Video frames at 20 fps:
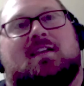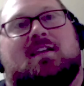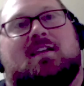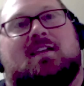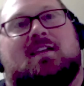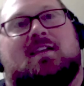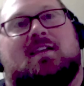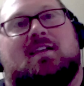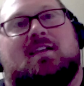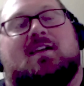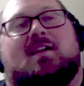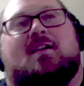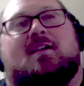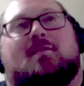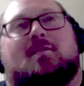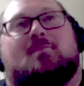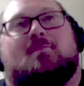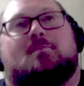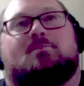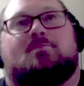
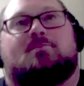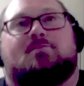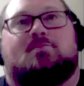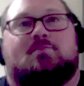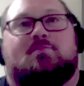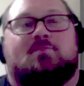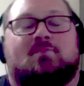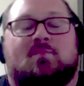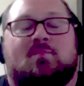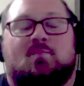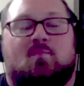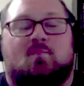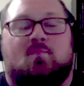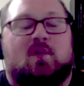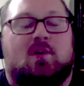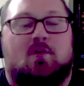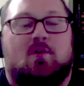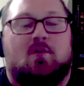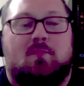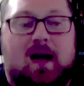And
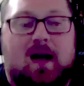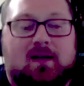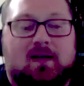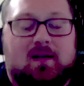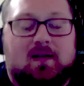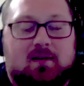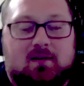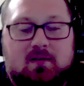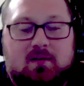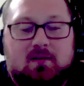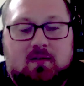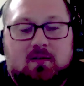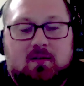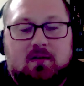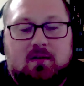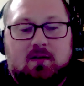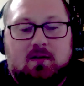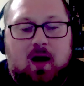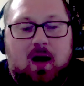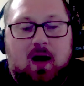we go back and
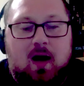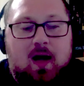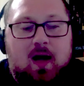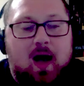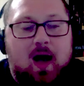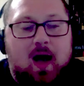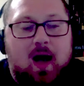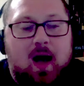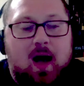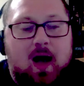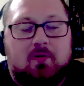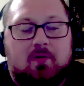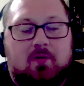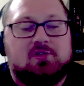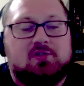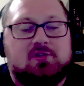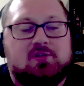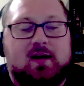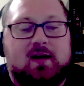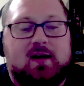I always just
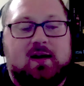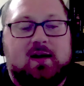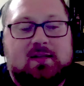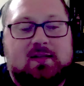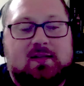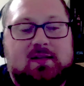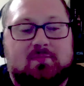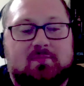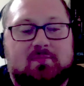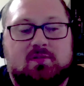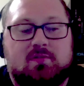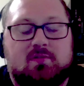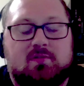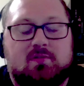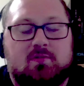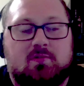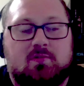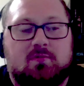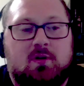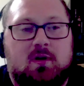try to ease them
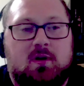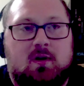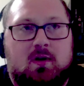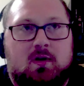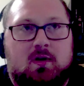into